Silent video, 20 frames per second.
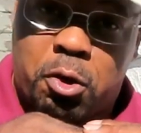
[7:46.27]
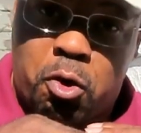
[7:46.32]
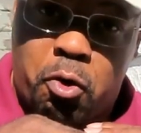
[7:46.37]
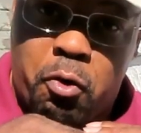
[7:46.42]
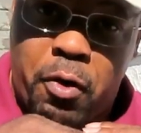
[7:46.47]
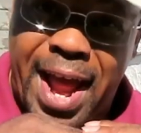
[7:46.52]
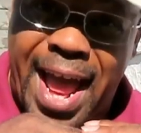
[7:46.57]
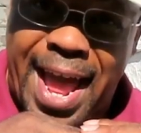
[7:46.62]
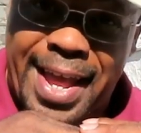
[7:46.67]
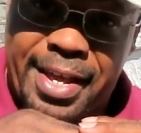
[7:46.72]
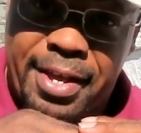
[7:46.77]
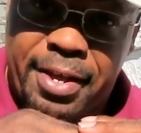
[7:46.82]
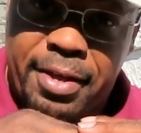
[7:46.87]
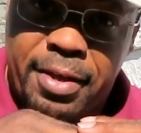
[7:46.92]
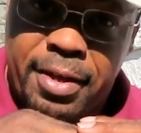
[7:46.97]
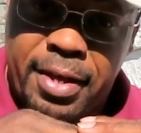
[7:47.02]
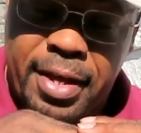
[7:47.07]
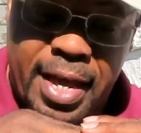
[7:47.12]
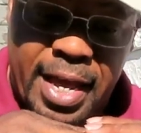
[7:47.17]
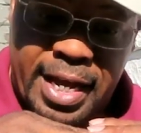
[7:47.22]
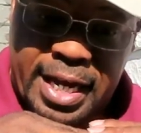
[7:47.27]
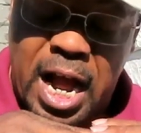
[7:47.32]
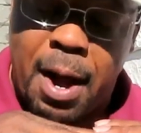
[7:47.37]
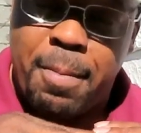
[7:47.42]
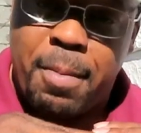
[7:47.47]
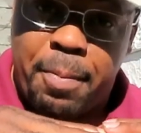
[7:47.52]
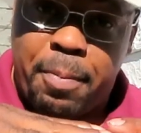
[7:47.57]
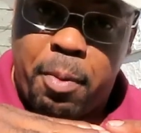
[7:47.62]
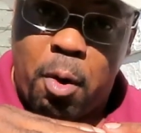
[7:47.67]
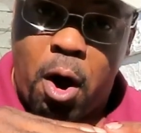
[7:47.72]
to crack and
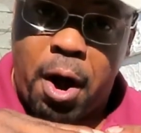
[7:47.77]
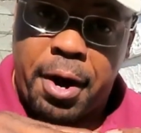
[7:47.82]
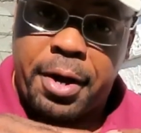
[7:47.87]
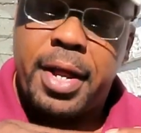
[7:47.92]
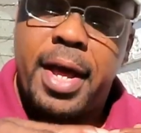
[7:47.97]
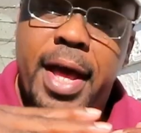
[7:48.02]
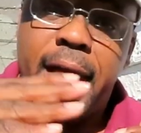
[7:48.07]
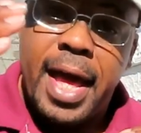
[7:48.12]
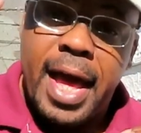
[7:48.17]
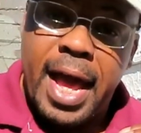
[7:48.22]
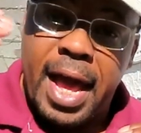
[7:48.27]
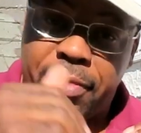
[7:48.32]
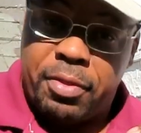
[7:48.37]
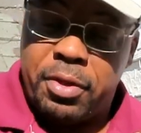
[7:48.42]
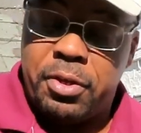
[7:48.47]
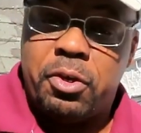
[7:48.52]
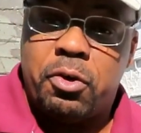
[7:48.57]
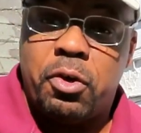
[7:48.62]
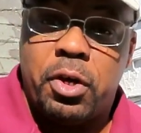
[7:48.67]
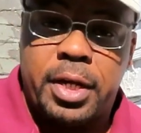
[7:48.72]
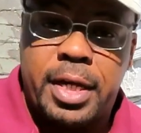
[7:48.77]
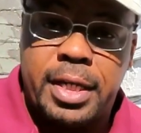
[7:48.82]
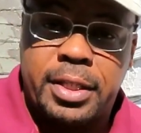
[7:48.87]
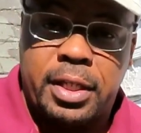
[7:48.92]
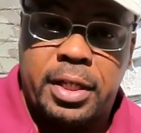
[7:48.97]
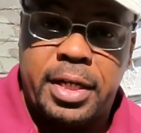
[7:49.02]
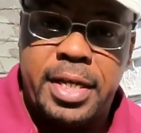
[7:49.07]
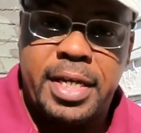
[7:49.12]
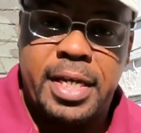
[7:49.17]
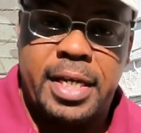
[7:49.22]
come apart, and then you're going to
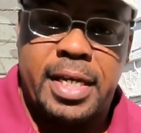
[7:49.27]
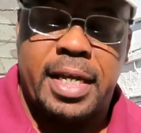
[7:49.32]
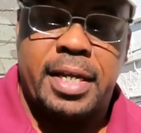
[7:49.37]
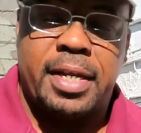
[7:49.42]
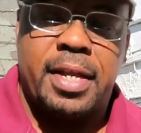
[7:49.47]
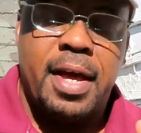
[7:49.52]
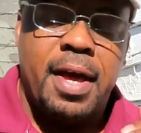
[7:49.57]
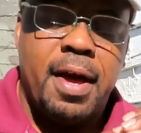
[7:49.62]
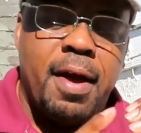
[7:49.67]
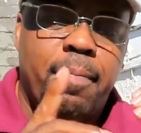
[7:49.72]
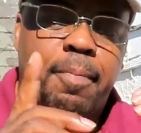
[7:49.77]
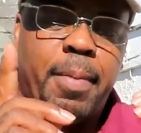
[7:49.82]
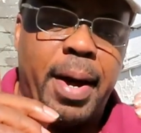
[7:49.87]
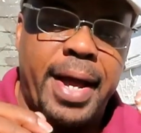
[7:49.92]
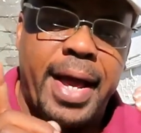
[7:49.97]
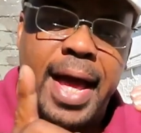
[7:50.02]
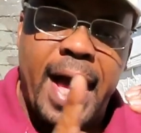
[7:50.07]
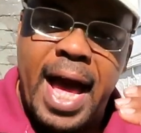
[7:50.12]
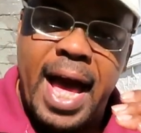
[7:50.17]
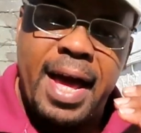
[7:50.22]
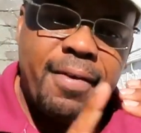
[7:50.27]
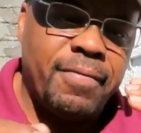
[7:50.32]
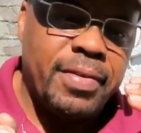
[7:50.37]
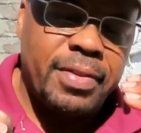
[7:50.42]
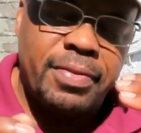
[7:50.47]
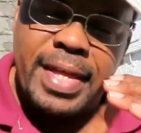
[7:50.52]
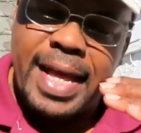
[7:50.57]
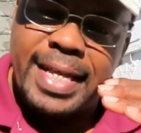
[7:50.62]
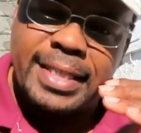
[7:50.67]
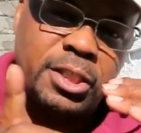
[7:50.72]
get the leak again. By
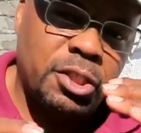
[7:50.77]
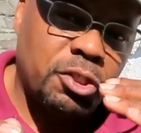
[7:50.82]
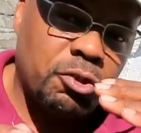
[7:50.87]
having that